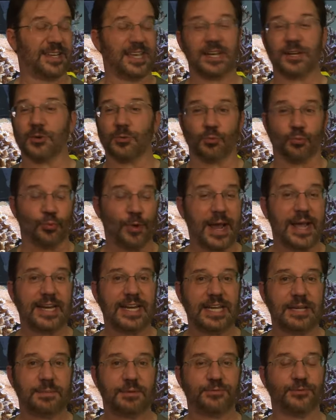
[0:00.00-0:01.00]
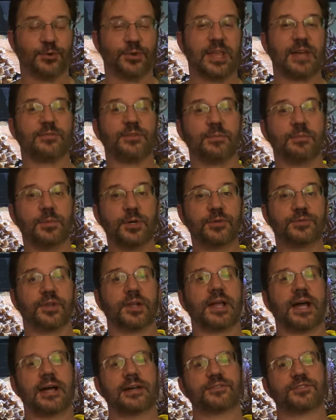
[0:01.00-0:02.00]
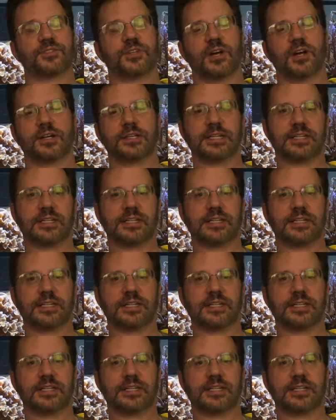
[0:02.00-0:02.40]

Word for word: get it ready before they ever move the livestock,